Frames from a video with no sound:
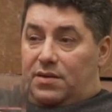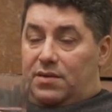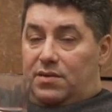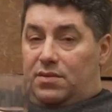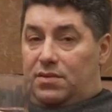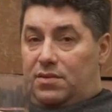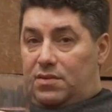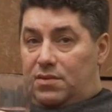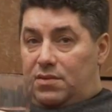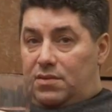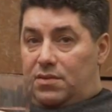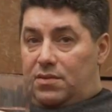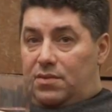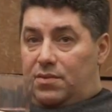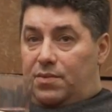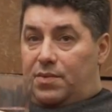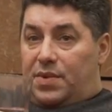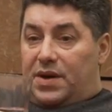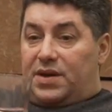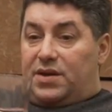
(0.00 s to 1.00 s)
doesn't
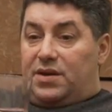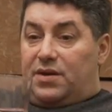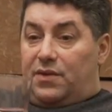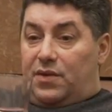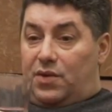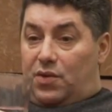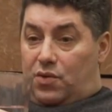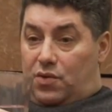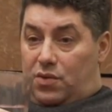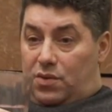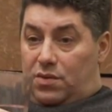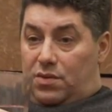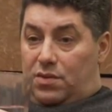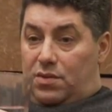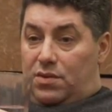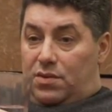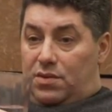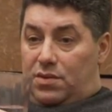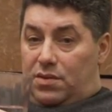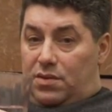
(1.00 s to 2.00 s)
give any opportunity
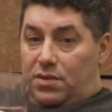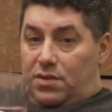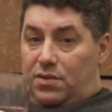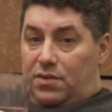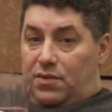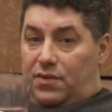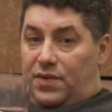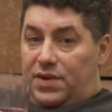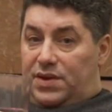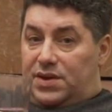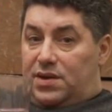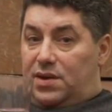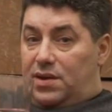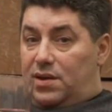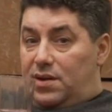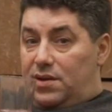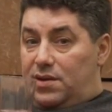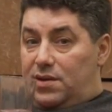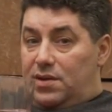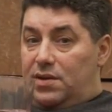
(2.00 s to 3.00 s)
for your opponent